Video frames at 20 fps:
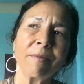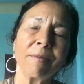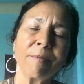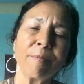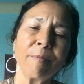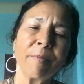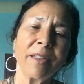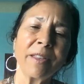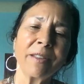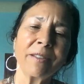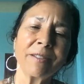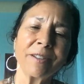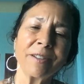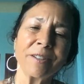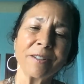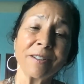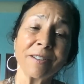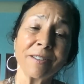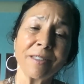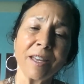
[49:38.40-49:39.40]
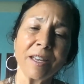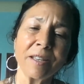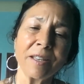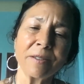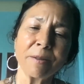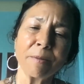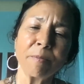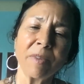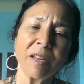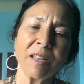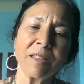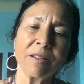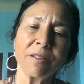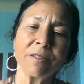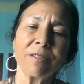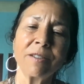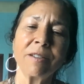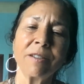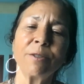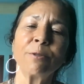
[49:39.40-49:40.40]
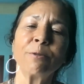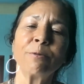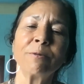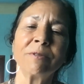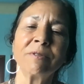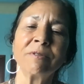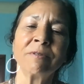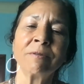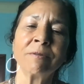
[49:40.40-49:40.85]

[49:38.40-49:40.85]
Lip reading: Mother Earth has a mother too.